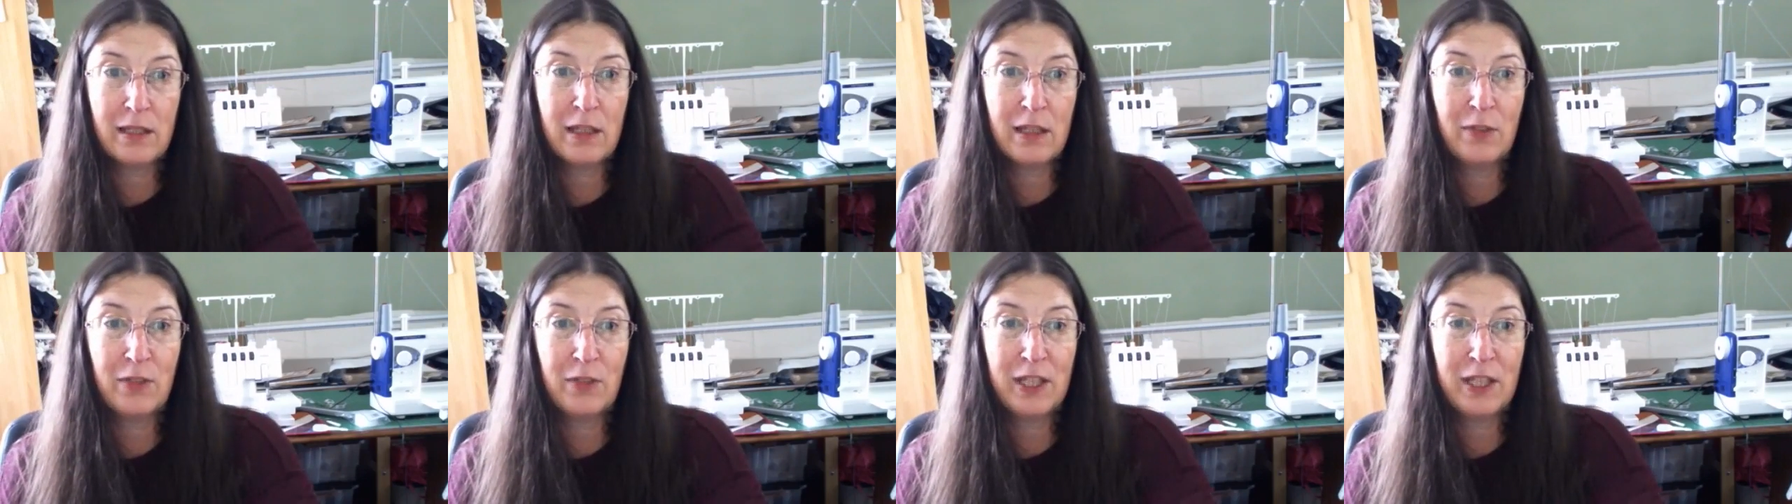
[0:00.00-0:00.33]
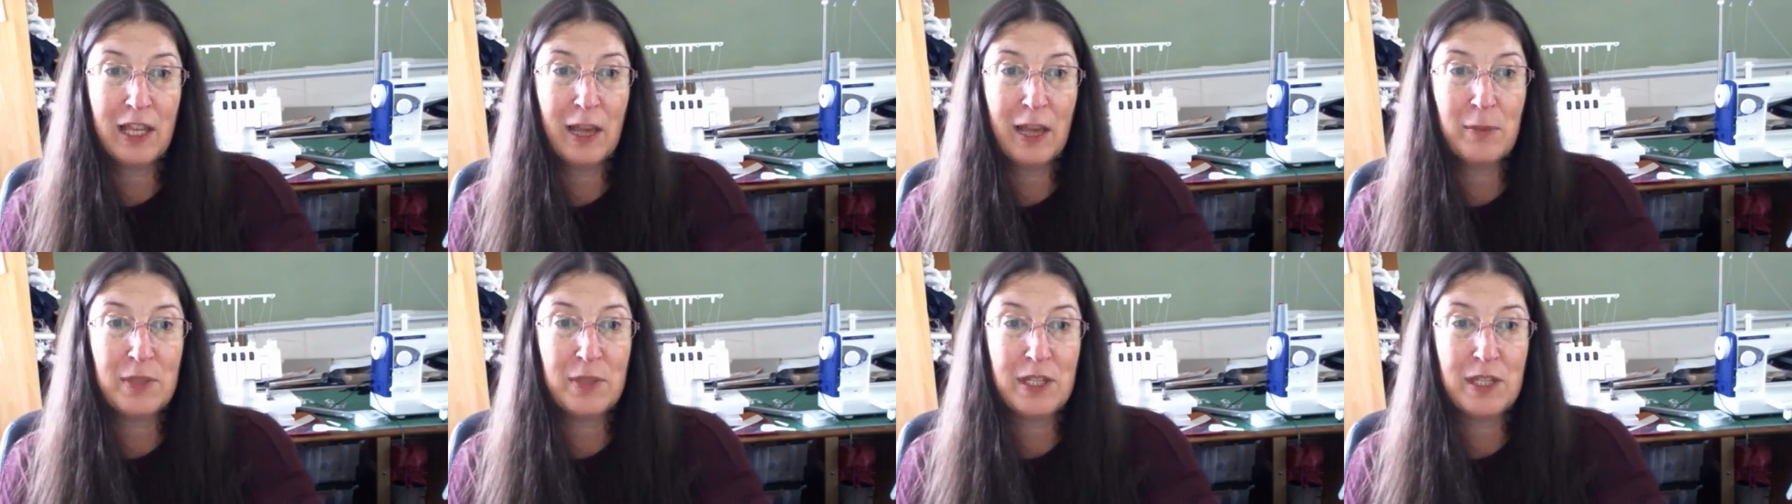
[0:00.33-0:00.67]
lovely
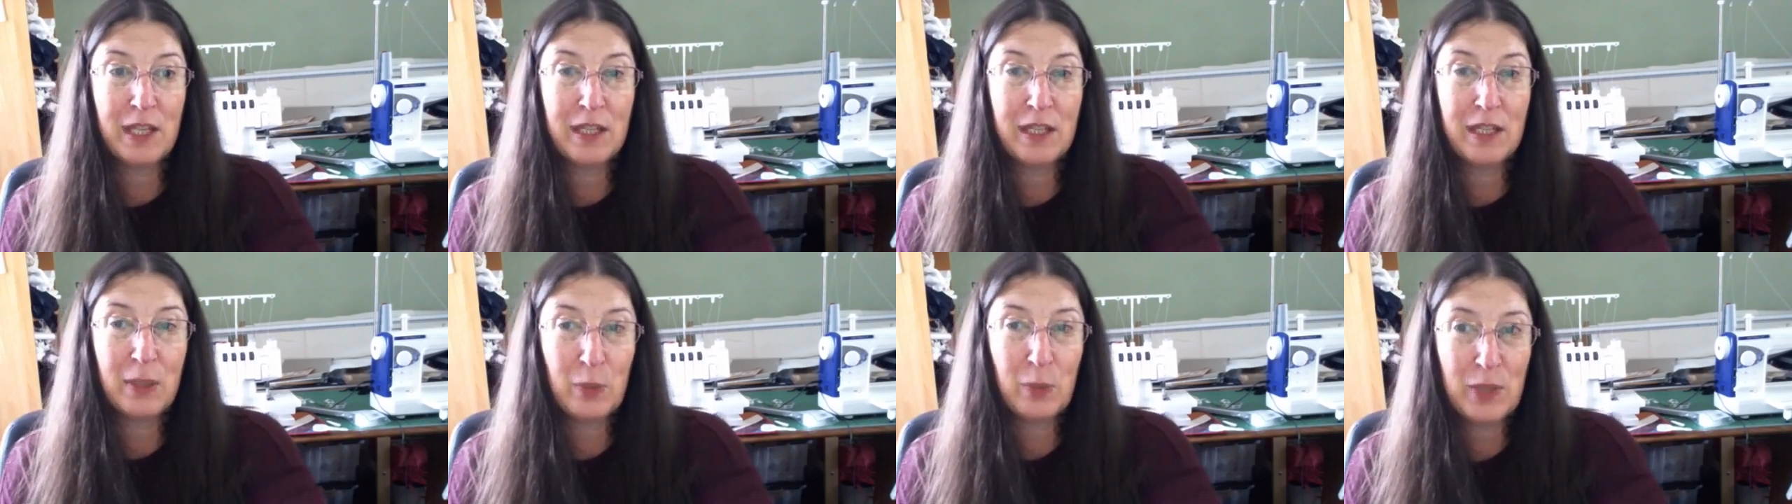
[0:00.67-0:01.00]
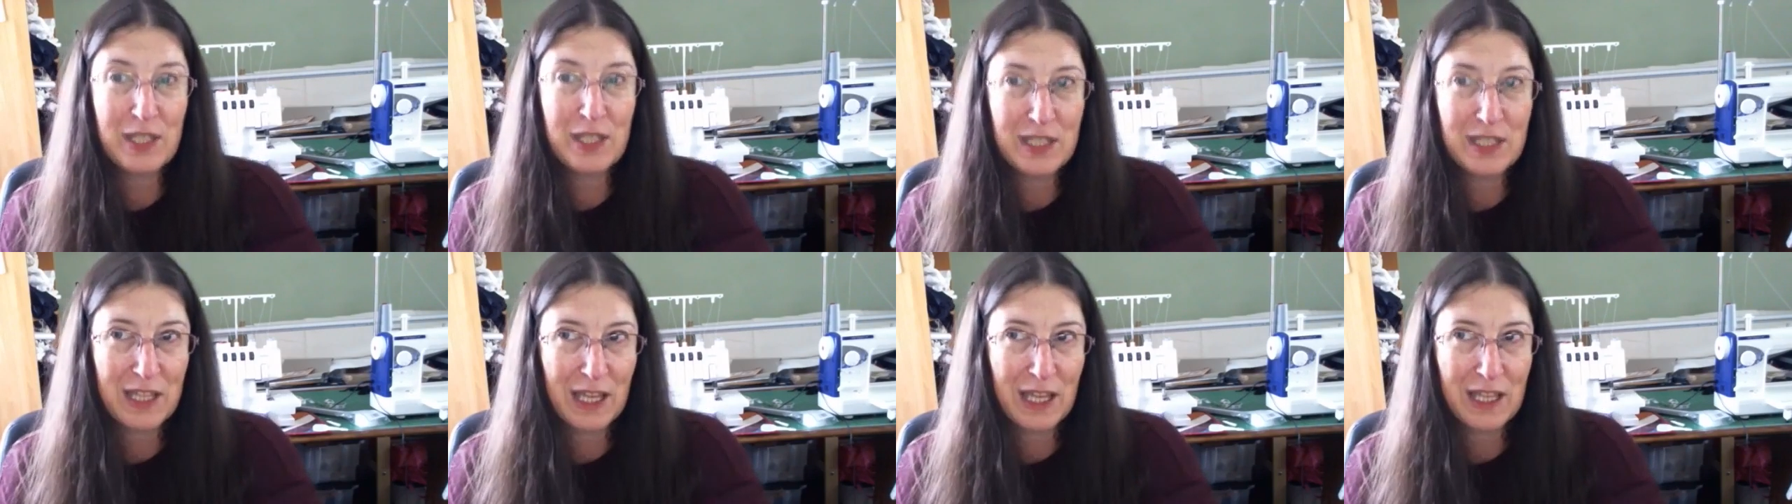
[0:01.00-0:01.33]
campsite
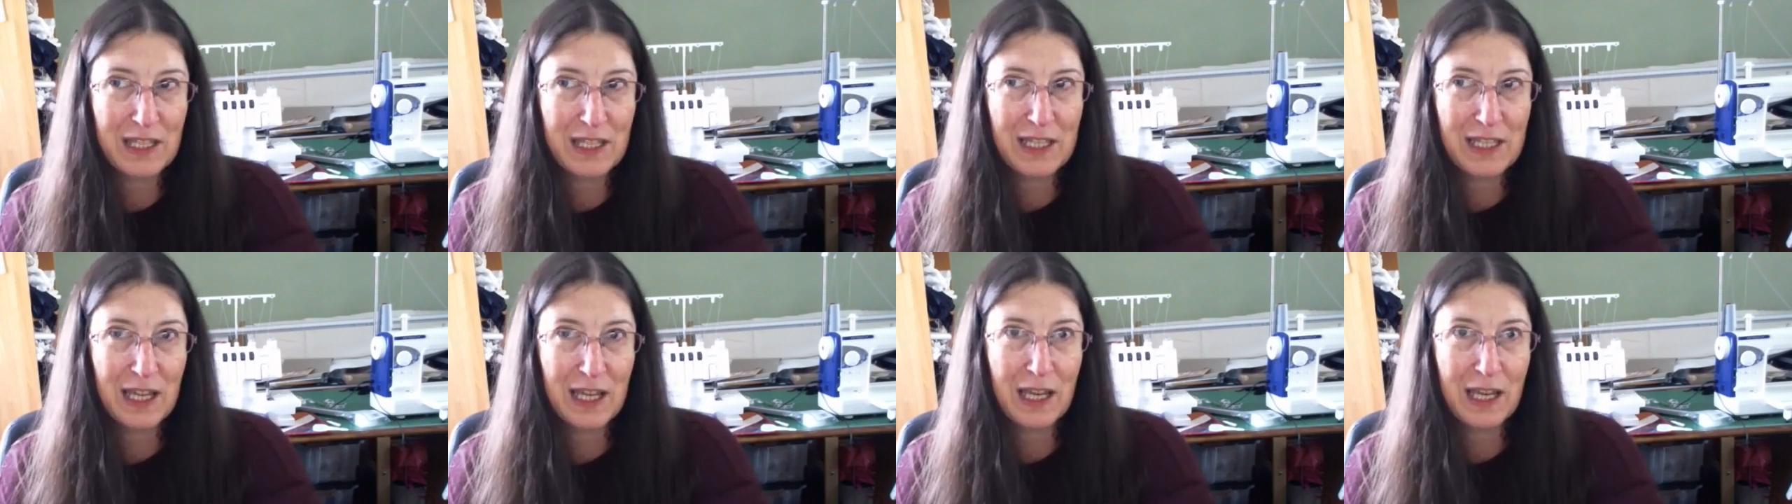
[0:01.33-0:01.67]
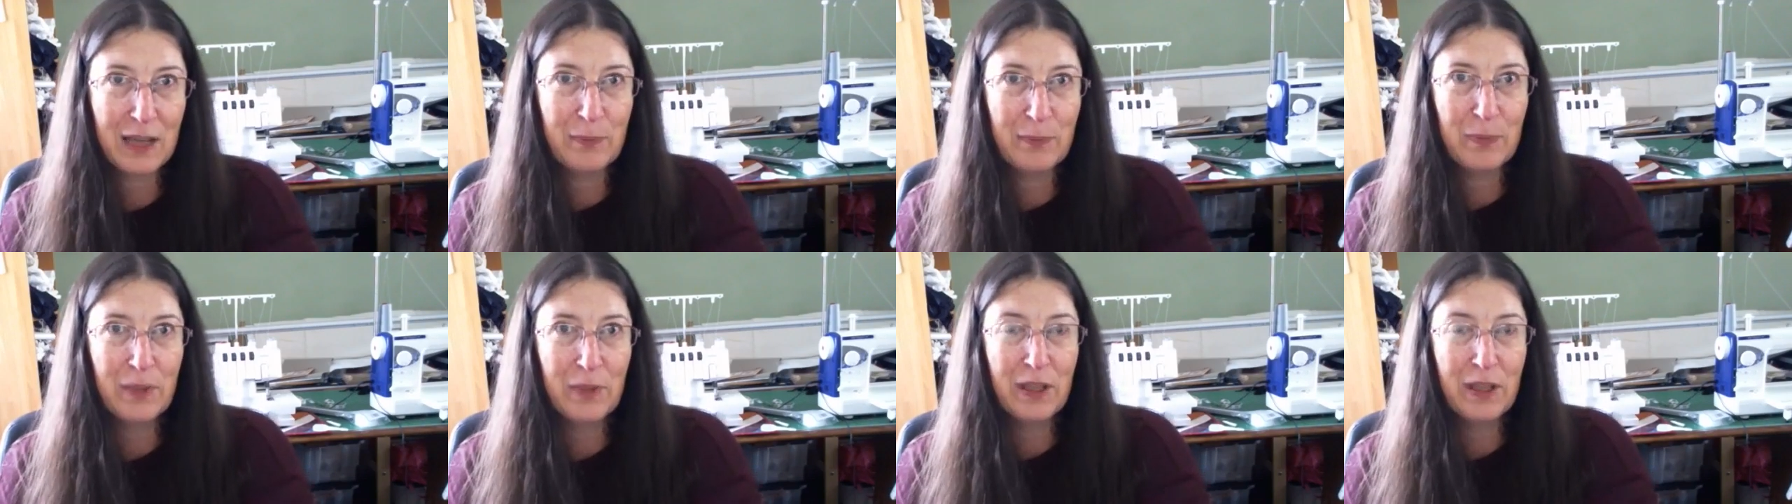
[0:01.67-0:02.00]
we stayed
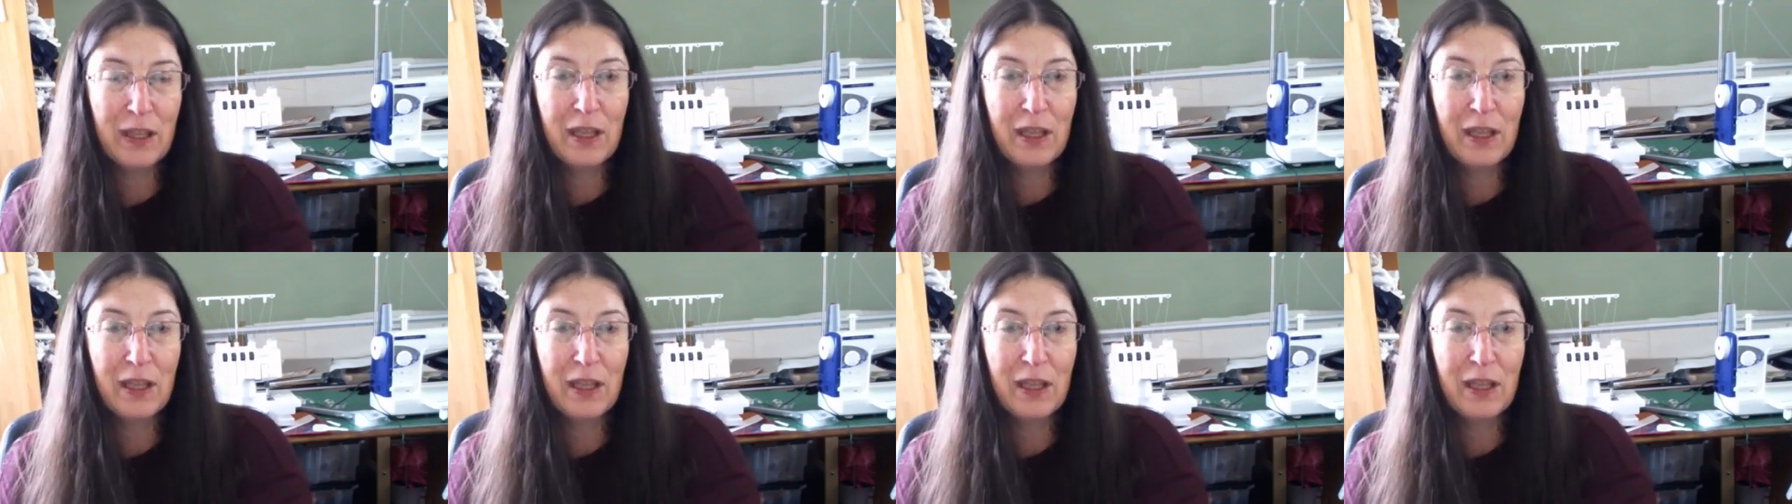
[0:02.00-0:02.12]
at.